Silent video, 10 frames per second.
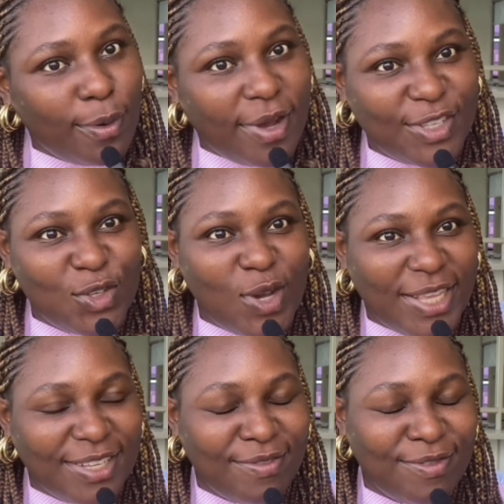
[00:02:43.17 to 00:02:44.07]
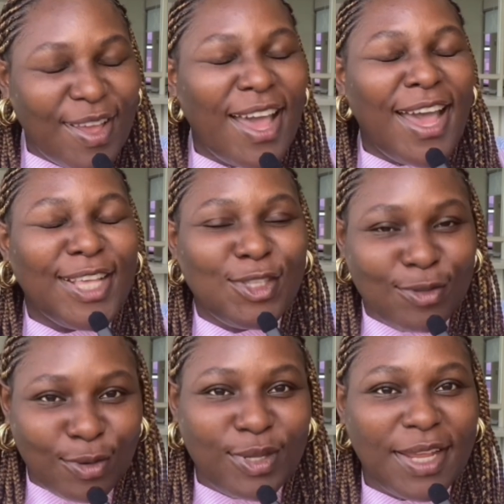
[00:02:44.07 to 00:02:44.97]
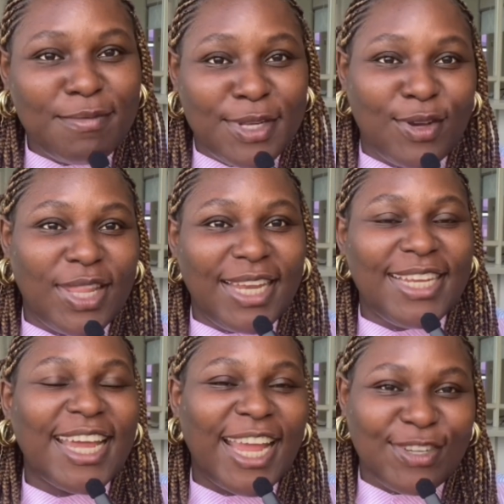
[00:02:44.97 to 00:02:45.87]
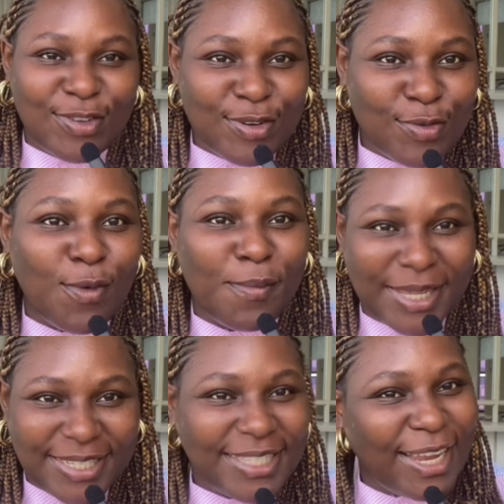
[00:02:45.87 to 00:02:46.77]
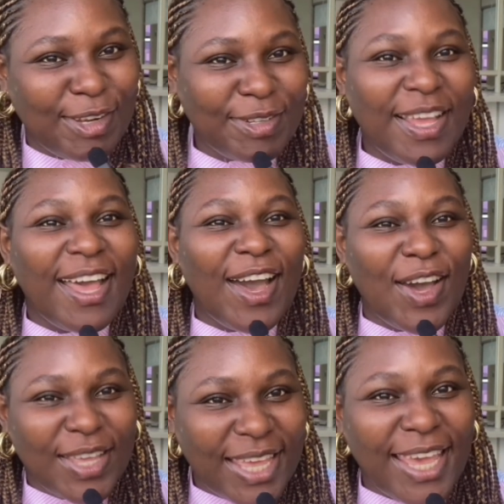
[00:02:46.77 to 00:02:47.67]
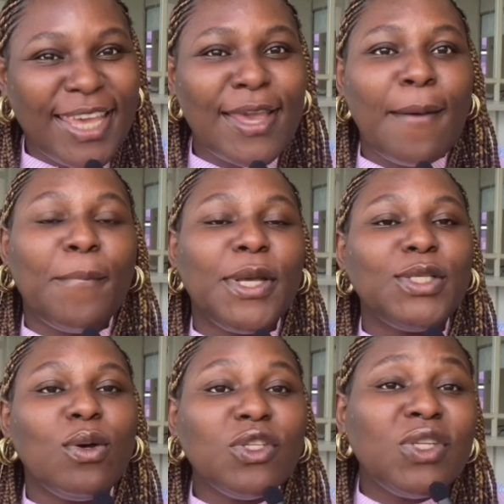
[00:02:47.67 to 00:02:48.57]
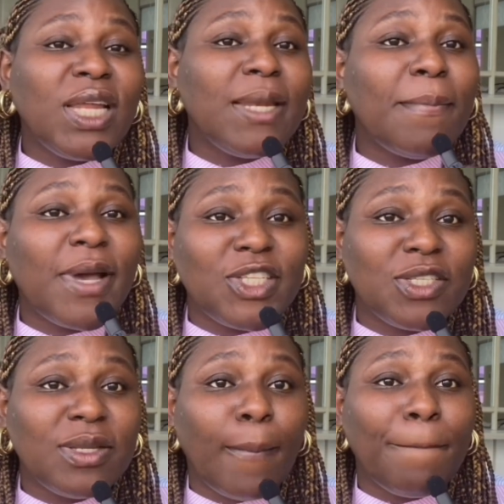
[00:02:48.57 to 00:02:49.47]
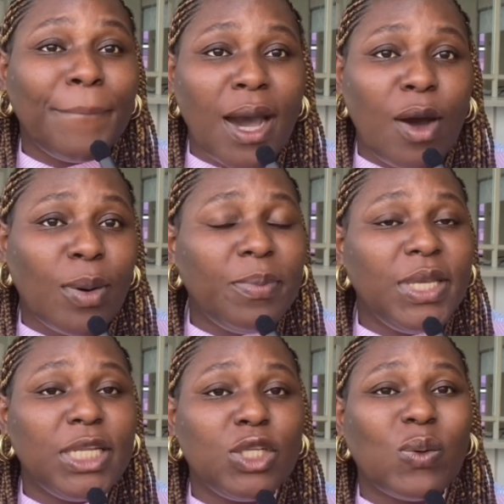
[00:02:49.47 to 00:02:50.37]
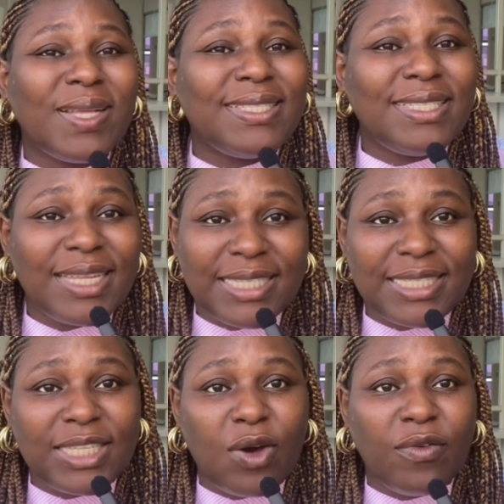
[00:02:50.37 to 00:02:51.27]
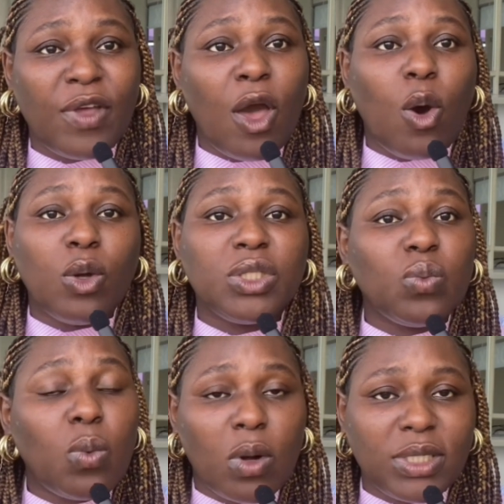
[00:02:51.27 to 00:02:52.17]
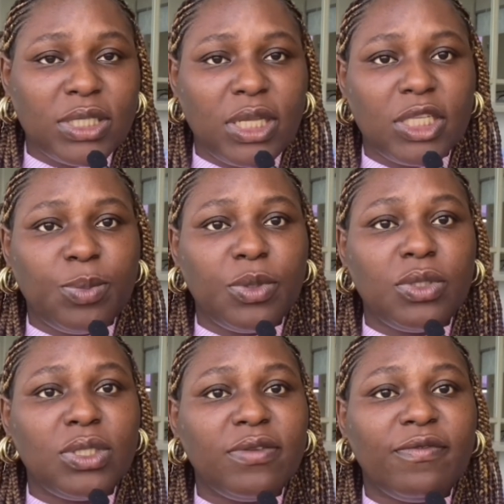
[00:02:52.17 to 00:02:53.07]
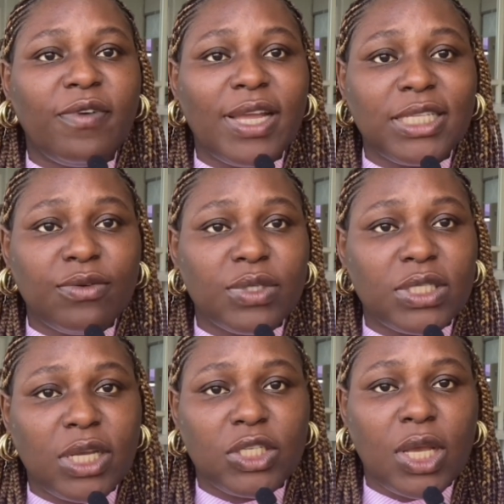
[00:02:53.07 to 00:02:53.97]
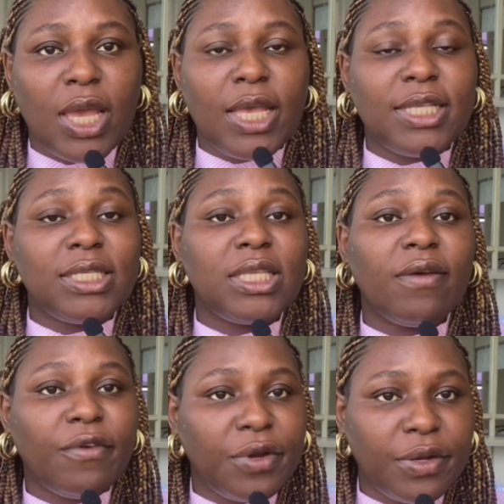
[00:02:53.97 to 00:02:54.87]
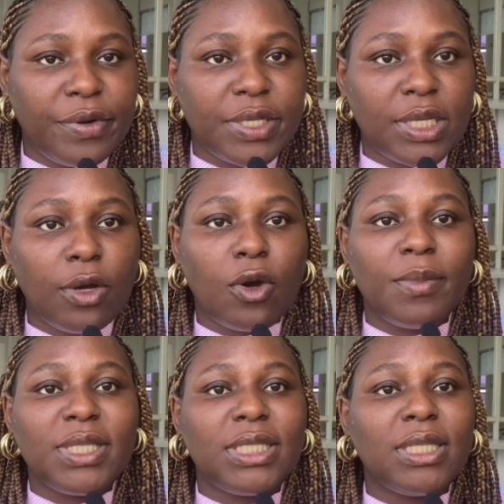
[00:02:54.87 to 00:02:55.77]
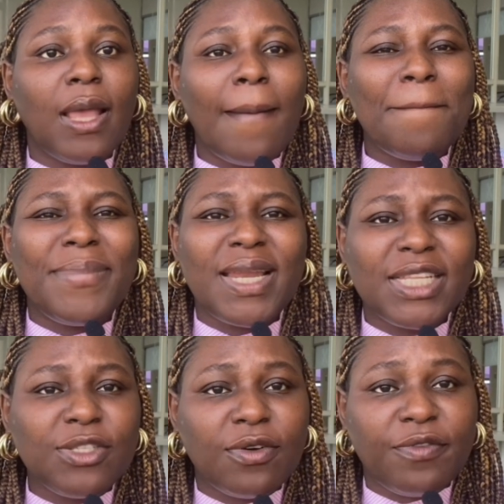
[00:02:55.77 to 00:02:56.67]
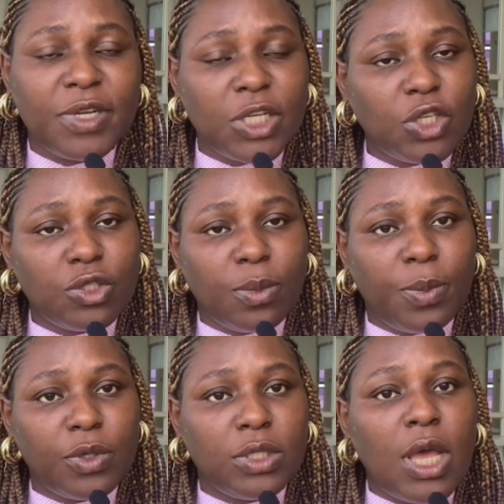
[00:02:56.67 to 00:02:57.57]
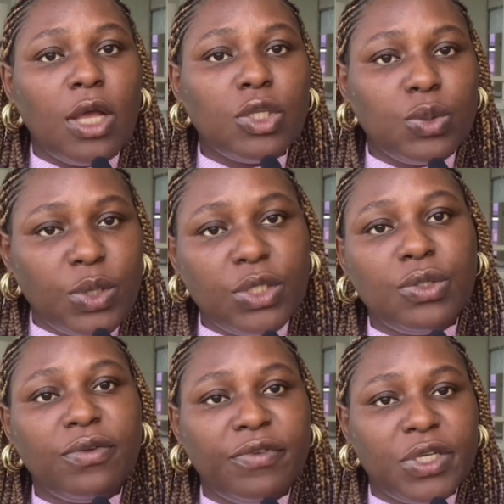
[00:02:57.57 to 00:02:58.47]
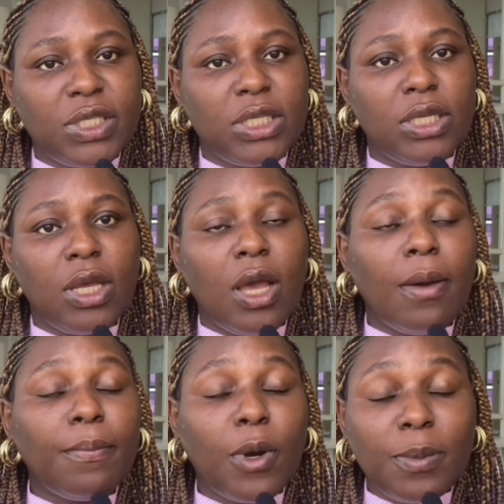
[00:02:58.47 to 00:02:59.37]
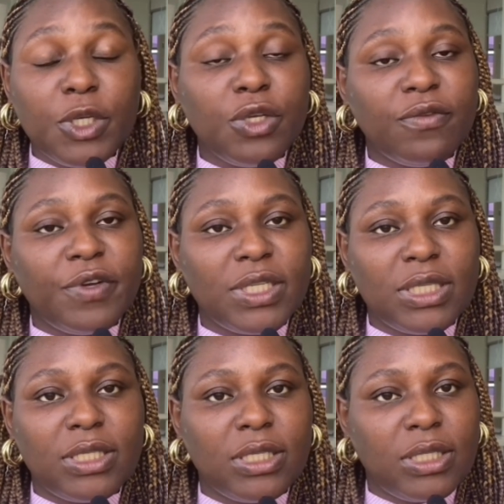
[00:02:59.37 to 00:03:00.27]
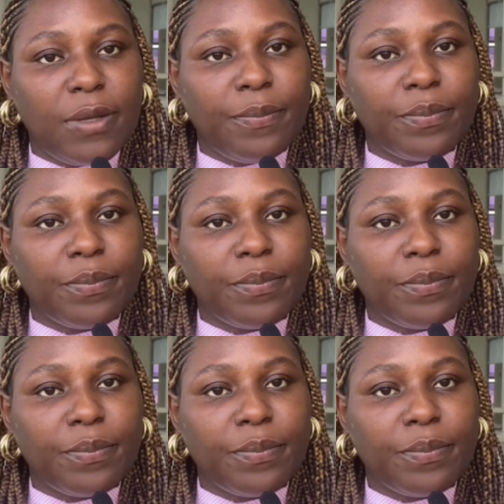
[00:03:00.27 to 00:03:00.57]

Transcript: As you guys have insulted me the other day that I do not know Marcelo. Okay, but it's also an emerging power beginning to assert itself on the world stage, producing vital research in several areas and committing plenty of financial support to its public university system.